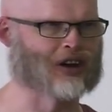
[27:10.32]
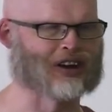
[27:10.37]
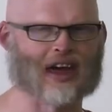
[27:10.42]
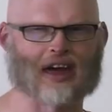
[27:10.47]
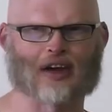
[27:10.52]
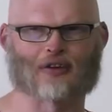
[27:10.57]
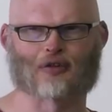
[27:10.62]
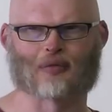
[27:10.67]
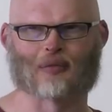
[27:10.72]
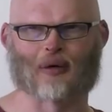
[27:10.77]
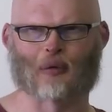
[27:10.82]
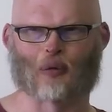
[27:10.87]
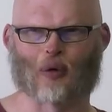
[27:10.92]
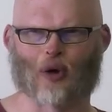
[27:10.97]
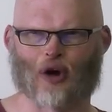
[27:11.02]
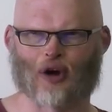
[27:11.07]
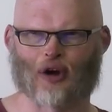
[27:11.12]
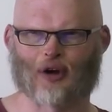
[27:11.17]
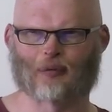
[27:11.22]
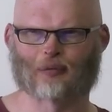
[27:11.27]
a day for my
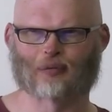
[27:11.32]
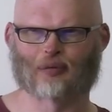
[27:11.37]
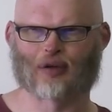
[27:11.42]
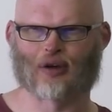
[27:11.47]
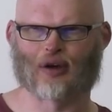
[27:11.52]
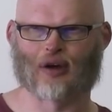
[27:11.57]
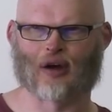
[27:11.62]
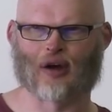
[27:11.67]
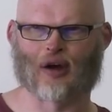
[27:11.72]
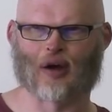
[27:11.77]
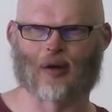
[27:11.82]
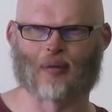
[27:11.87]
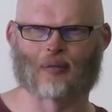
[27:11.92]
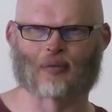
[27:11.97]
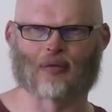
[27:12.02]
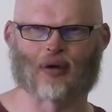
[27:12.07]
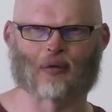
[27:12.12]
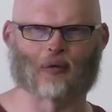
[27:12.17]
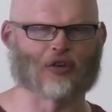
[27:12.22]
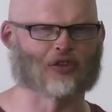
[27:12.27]
work,
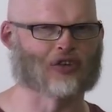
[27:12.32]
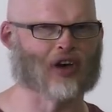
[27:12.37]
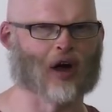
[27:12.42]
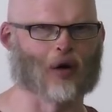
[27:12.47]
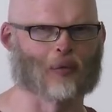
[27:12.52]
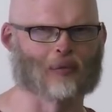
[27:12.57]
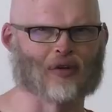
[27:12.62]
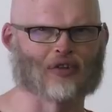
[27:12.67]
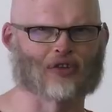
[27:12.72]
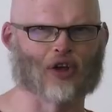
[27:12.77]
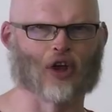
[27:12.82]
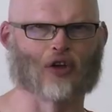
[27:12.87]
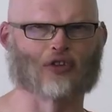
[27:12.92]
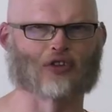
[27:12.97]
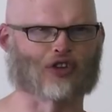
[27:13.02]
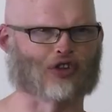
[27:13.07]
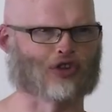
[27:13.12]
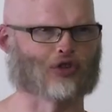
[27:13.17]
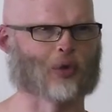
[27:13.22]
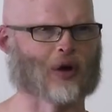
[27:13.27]
which helped me to learn
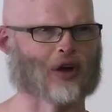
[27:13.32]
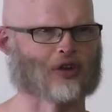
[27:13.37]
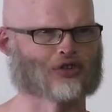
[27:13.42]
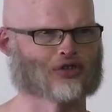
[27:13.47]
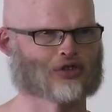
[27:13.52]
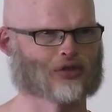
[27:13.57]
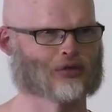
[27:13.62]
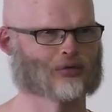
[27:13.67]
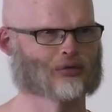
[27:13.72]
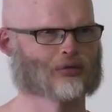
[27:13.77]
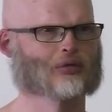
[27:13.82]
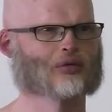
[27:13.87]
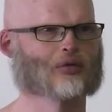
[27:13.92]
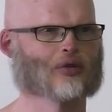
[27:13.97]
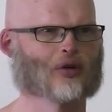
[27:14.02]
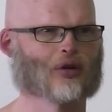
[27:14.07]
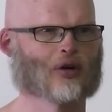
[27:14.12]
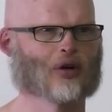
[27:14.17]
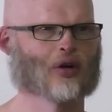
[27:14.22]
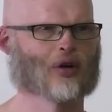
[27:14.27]
to switch
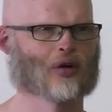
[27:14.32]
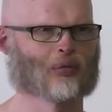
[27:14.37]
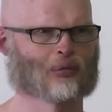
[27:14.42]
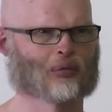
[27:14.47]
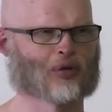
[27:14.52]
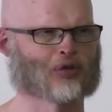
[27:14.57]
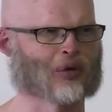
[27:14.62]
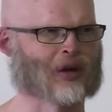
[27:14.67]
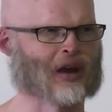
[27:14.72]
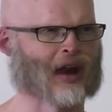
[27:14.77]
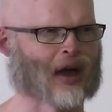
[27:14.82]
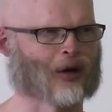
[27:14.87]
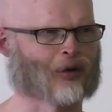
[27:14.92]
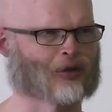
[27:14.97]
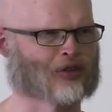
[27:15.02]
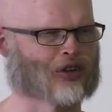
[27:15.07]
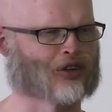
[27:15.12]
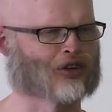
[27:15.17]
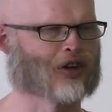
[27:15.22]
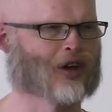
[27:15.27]
between
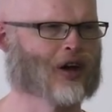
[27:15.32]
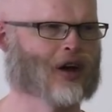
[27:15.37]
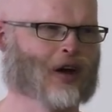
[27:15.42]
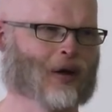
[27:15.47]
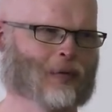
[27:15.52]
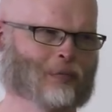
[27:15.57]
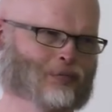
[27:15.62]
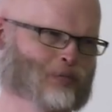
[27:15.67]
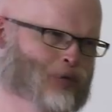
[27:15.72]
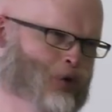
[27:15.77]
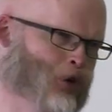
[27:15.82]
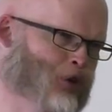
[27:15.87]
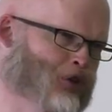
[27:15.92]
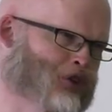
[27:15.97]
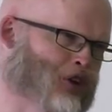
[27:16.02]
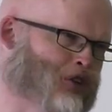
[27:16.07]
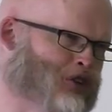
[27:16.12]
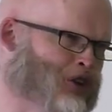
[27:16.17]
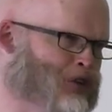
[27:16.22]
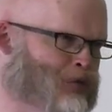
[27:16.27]
languages.
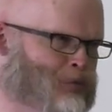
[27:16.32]
Also, sort